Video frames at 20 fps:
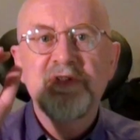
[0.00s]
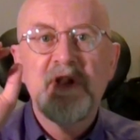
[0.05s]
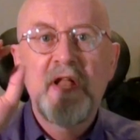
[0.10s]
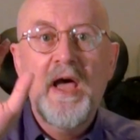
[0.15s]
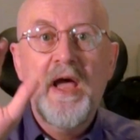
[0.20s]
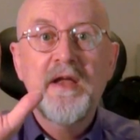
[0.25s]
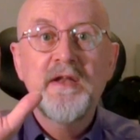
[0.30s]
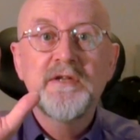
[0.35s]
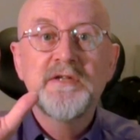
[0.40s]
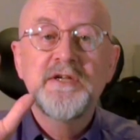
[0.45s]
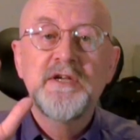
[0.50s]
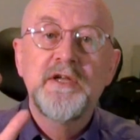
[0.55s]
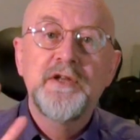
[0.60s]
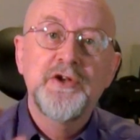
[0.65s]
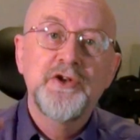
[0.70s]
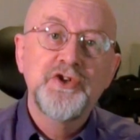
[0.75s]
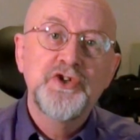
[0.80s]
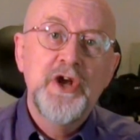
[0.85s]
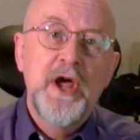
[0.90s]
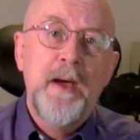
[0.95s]
19
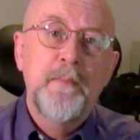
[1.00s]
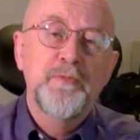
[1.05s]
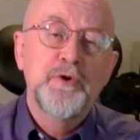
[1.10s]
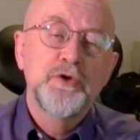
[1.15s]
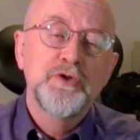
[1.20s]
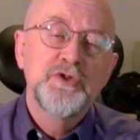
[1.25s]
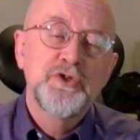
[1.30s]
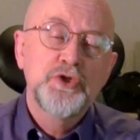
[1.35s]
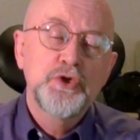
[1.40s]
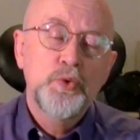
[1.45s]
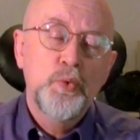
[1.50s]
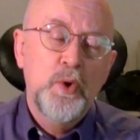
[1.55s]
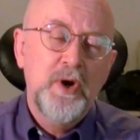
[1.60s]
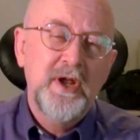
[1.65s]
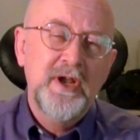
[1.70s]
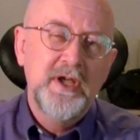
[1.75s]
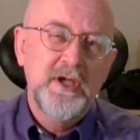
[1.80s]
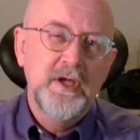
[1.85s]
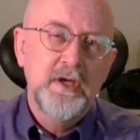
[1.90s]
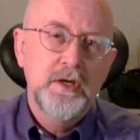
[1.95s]
and chapters
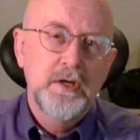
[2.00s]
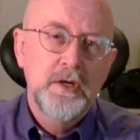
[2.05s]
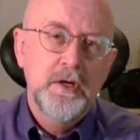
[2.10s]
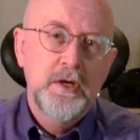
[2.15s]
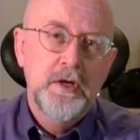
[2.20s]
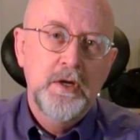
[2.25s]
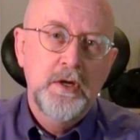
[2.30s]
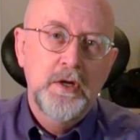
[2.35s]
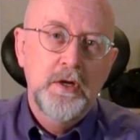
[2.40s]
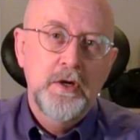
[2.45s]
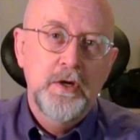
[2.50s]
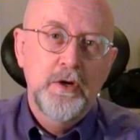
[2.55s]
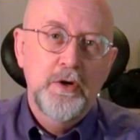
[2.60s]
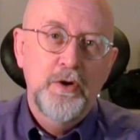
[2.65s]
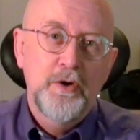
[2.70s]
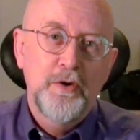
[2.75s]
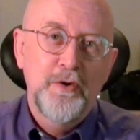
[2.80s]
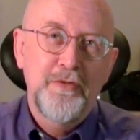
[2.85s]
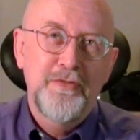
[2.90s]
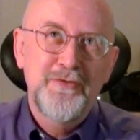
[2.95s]
20,
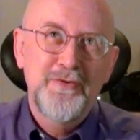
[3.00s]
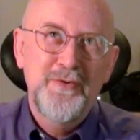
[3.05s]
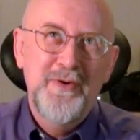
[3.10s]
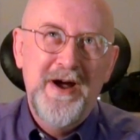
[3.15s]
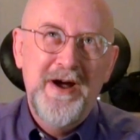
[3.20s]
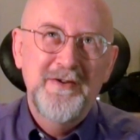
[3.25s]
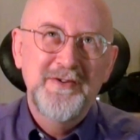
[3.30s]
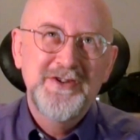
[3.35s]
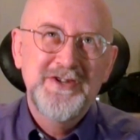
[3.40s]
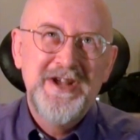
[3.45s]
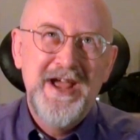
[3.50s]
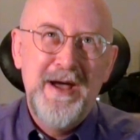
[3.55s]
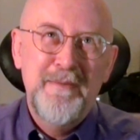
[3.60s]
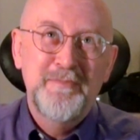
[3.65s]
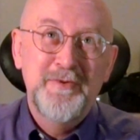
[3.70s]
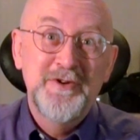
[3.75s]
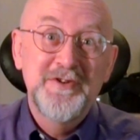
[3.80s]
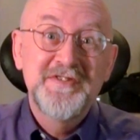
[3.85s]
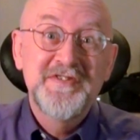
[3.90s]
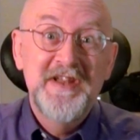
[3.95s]
or throughout
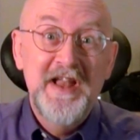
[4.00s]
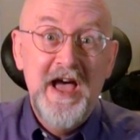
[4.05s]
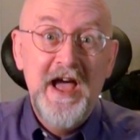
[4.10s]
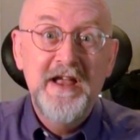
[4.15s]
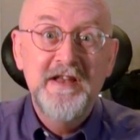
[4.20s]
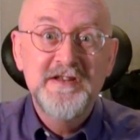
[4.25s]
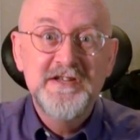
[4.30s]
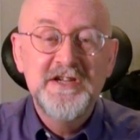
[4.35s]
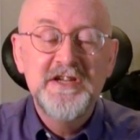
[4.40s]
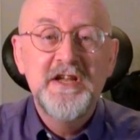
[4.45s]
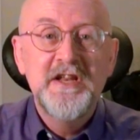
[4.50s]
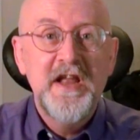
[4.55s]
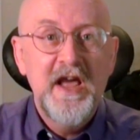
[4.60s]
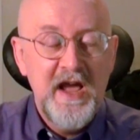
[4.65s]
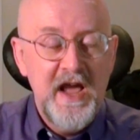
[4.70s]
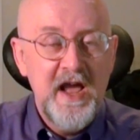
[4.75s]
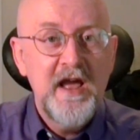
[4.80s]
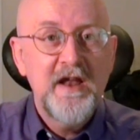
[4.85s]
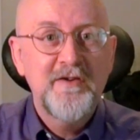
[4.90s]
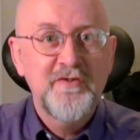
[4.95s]
chapters 19
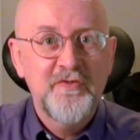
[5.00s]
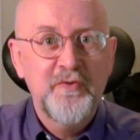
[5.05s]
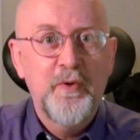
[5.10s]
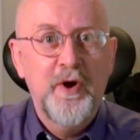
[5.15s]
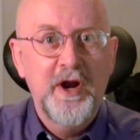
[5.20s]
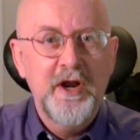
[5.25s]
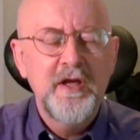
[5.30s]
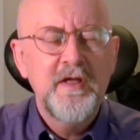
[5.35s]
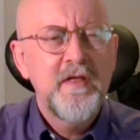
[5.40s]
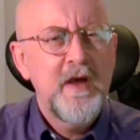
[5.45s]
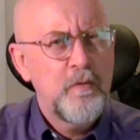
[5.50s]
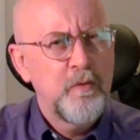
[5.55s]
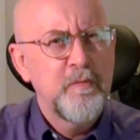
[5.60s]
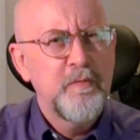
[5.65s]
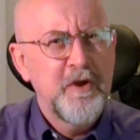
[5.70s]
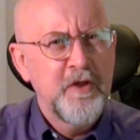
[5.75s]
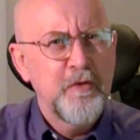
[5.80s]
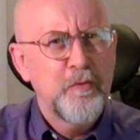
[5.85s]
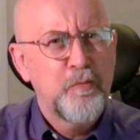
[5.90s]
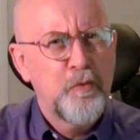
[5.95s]
and 20, that would
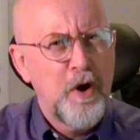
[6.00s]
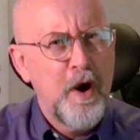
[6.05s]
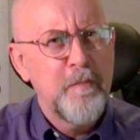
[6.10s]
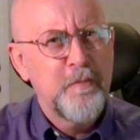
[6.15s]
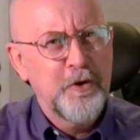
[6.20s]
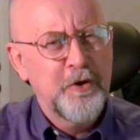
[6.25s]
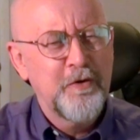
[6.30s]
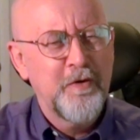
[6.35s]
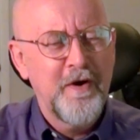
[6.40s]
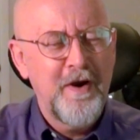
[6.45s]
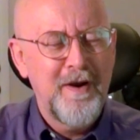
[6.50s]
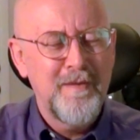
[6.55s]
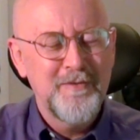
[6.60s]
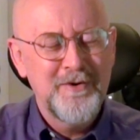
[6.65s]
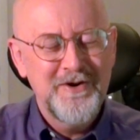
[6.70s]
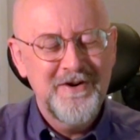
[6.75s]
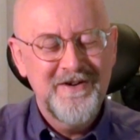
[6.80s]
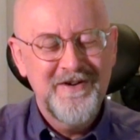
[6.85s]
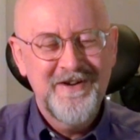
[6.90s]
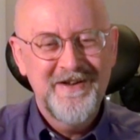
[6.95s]
be the proper
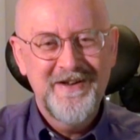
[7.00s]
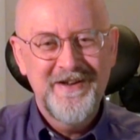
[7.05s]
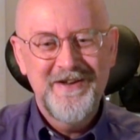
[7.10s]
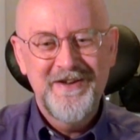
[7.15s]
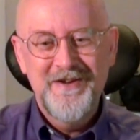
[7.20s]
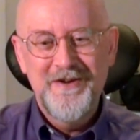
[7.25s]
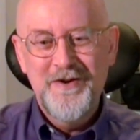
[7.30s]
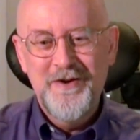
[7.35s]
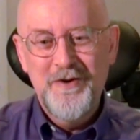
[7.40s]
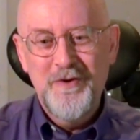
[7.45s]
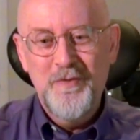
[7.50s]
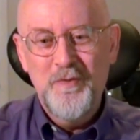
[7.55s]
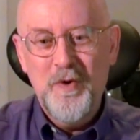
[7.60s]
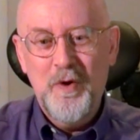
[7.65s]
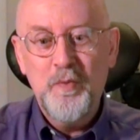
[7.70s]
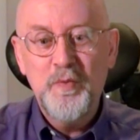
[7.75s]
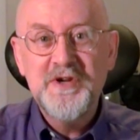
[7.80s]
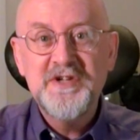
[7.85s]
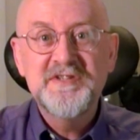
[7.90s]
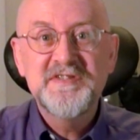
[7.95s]
grammar,
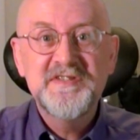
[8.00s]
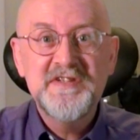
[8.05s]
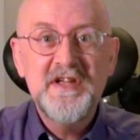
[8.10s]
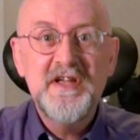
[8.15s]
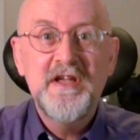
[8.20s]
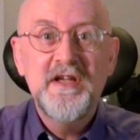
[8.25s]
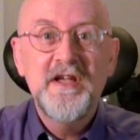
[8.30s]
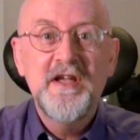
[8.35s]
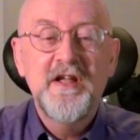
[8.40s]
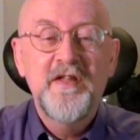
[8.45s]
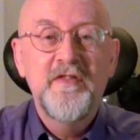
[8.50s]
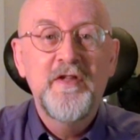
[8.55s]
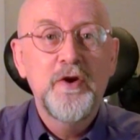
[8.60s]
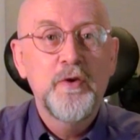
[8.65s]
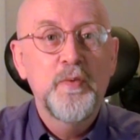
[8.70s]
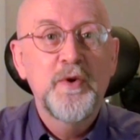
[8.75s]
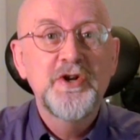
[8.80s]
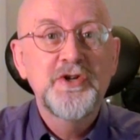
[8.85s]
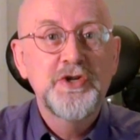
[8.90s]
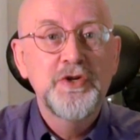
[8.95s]
what we see in the
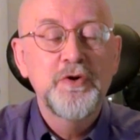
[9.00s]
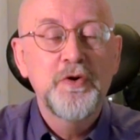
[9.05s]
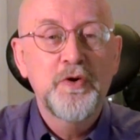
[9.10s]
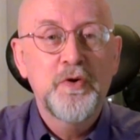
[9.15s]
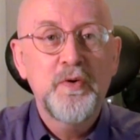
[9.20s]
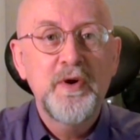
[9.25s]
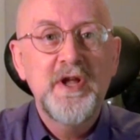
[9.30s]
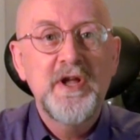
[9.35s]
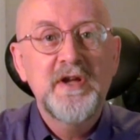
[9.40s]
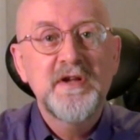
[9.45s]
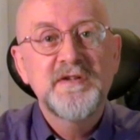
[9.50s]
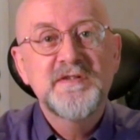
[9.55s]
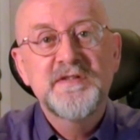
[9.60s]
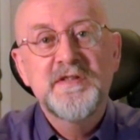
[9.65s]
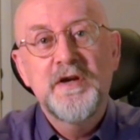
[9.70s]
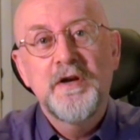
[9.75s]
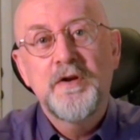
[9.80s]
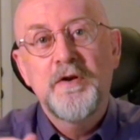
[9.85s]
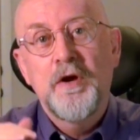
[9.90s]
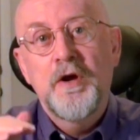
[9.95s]
original Greek is
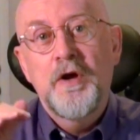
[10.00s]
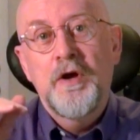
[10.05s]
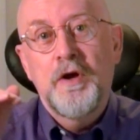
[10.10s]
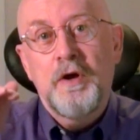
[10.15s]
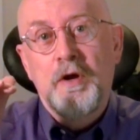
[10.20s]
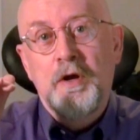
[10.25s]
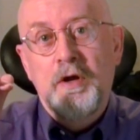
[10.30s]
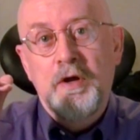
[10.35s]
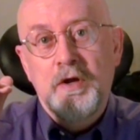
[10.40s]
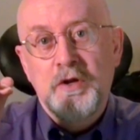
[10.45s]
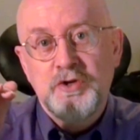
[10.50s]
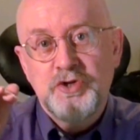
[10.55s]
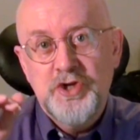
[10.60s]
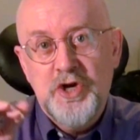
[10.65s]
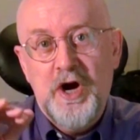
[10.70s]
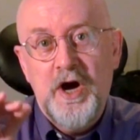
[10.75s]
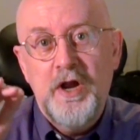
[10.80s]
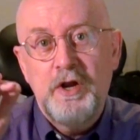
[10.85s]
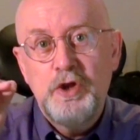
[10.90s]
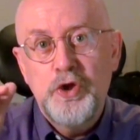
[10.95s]
that
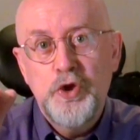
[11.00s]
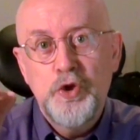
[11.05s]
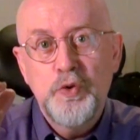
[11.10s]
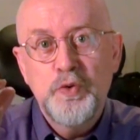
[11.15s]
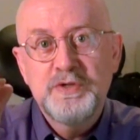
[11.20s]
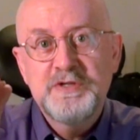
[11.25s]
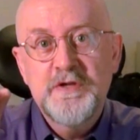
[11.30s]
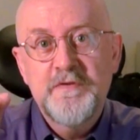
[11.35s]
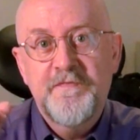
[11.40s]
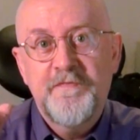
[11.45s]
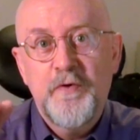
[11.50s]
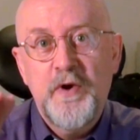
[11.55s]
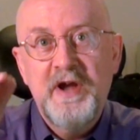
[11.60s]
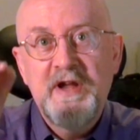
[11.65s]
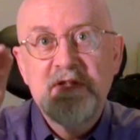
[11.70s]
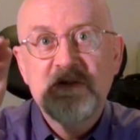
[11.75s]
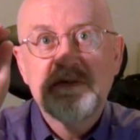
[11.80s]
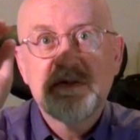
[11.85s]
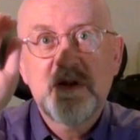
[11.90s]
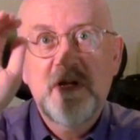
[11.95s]
John used the
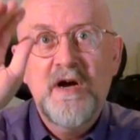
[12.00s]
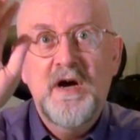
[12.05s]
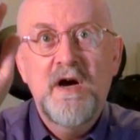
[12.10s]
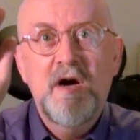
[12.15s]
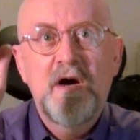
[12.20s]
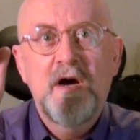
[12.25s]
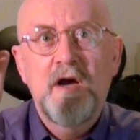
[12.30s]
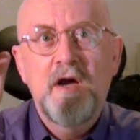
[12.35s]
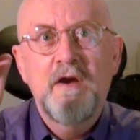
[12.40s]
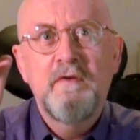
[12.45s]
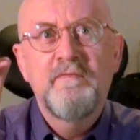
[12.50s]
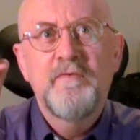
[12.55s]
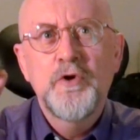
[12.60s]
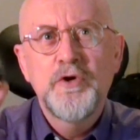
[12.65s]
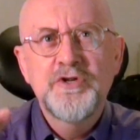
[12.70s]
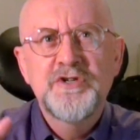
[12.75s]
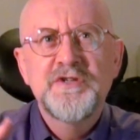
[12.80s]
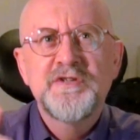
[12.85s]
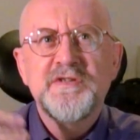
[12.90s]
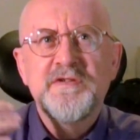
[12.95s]
phrase kai,
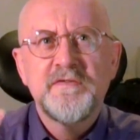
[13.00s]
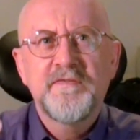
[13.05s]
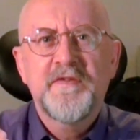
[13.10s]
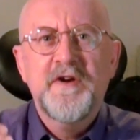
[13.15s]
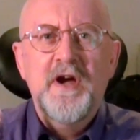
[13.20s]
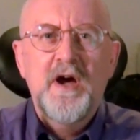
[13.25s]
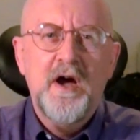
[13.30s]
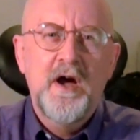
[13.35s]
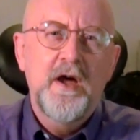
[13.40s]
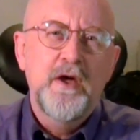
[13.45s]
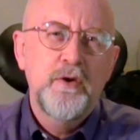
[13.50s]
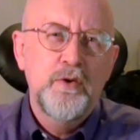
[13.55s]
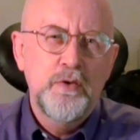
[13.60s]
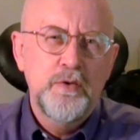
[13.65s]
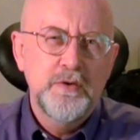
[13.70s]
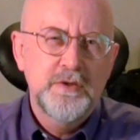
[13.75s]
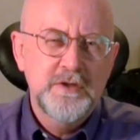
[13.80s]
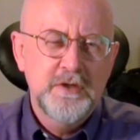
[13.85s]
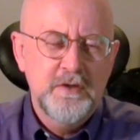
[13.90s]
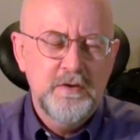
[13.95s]
versions of kai
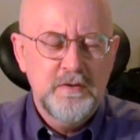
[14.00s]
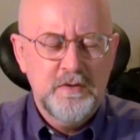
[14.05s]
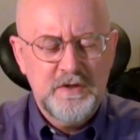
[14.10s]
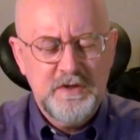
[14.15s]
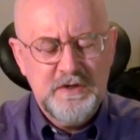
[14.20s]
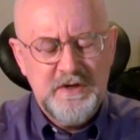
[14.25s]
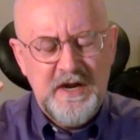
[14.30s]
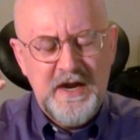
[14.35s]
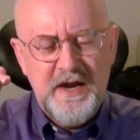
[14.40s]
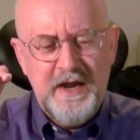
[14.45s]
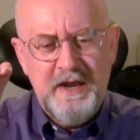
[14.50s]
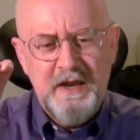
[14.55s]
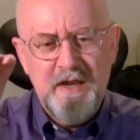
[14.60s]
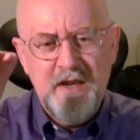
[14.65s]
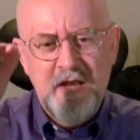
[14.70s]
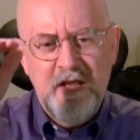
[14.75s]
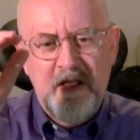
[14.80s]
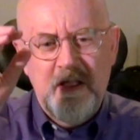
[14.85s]
huto, kai,